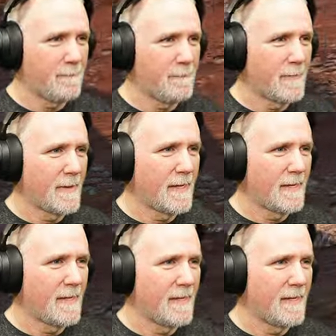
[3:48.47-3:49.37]

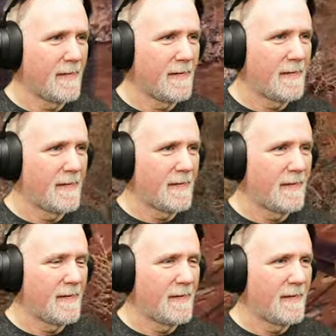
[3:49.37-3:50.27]

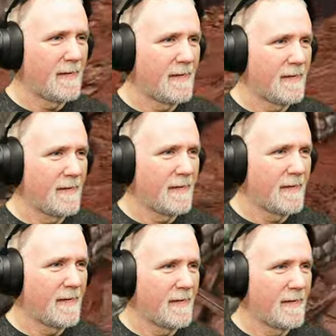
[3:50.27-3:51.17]

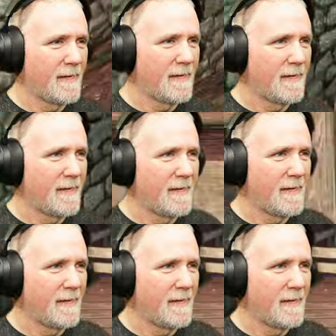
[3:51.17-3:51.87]
No one is speaking in this clip.